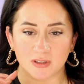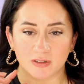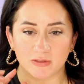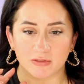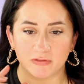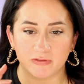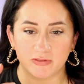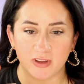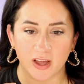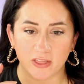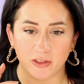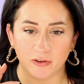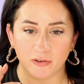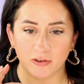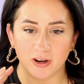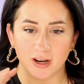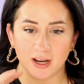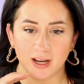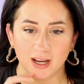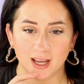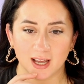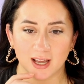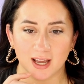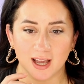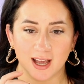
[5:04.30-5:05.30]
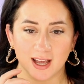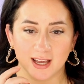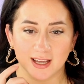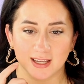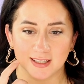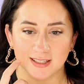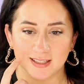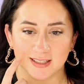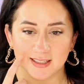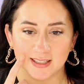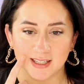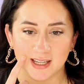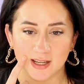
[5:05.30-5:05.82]
the feathering
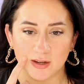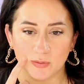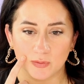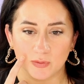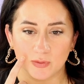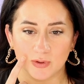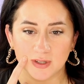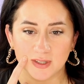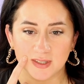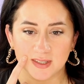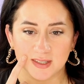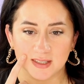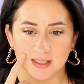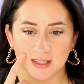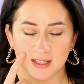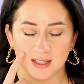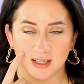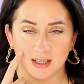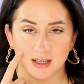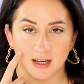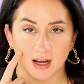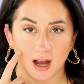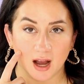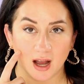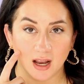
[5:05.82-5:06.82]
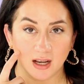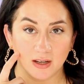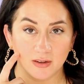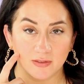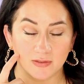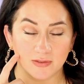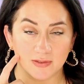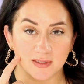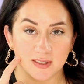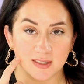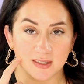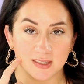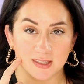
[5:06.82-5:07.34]
as it was kind
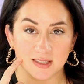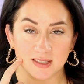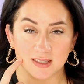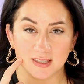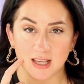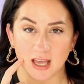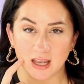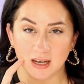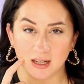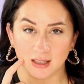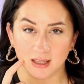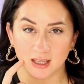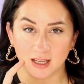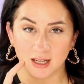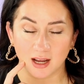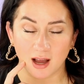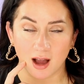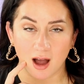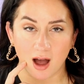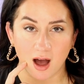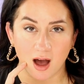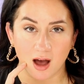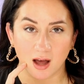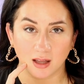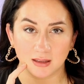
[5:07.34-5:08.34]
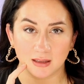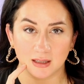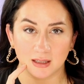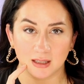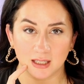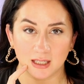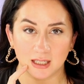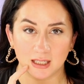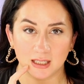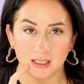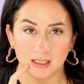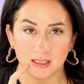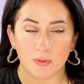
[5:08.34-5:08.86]
of settling
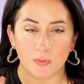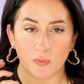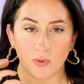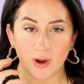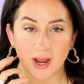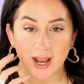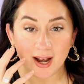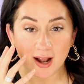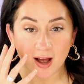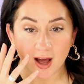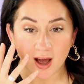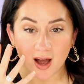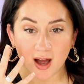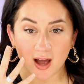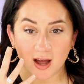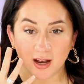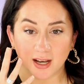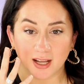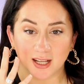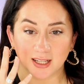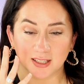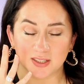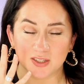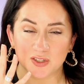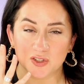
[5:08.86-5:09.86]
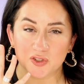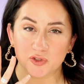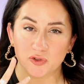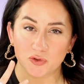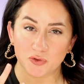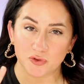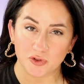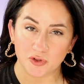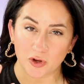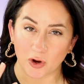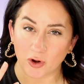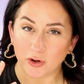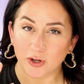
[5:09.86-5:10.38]
oddly. It went on and
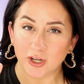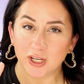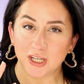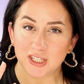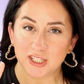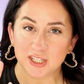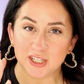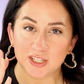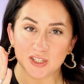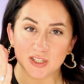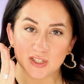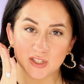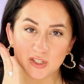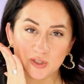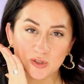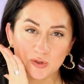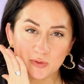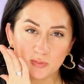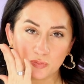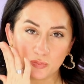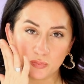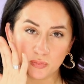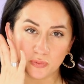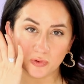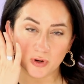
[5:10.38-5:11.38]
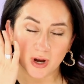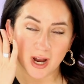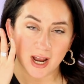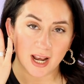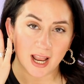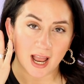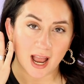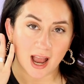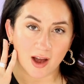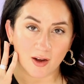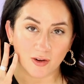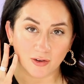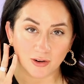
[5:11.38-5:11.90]
started to
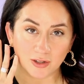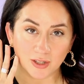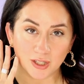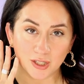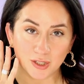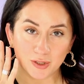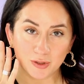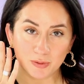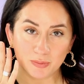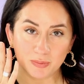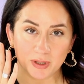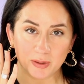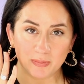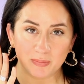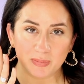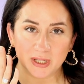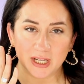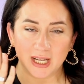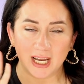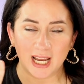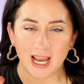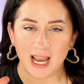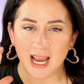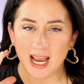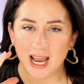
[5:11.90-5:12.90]
spread out a little bit, but